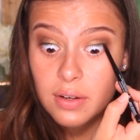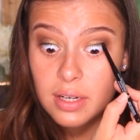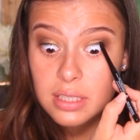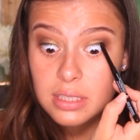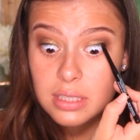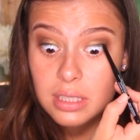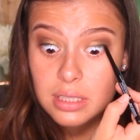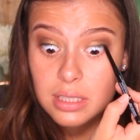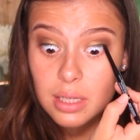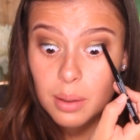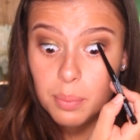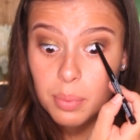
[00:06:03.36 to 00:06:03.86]

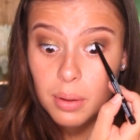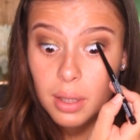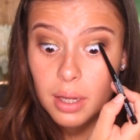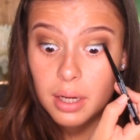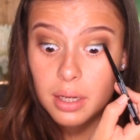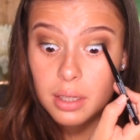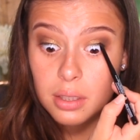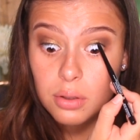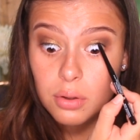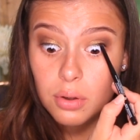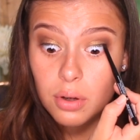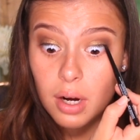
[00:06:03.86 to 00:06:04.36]
faces
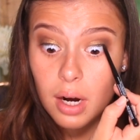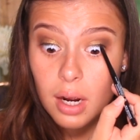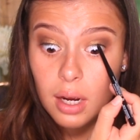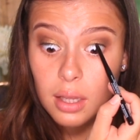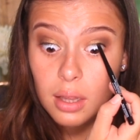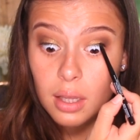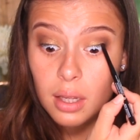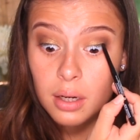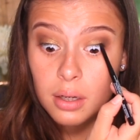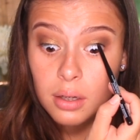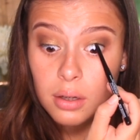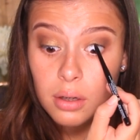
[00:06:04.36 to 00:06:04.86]
applying your
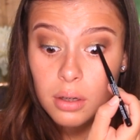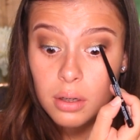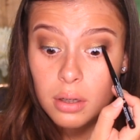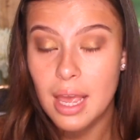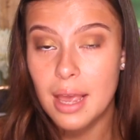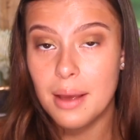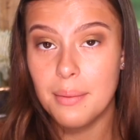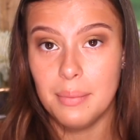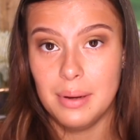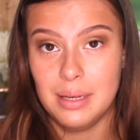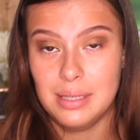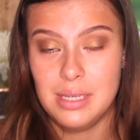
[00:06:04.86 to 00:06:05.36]
eyeliner
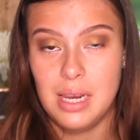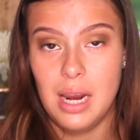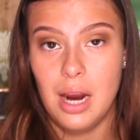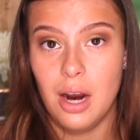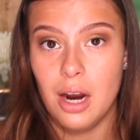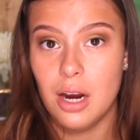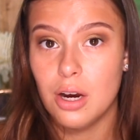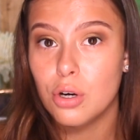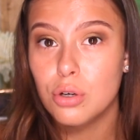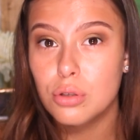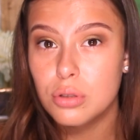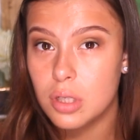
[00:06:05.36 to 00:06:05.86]
and
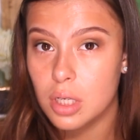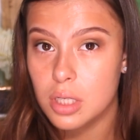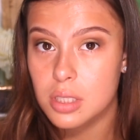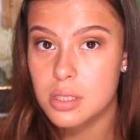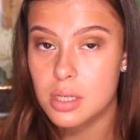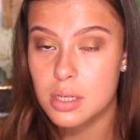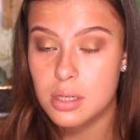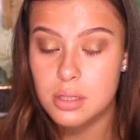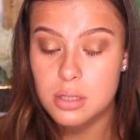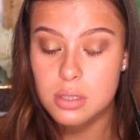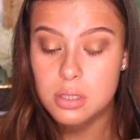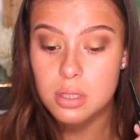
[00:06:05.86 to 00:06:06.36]
mascara. Who
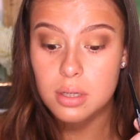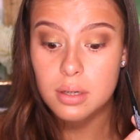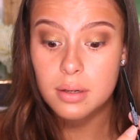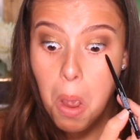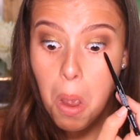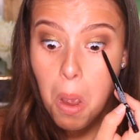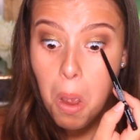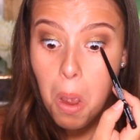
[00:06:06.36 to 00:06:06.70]
doesn't?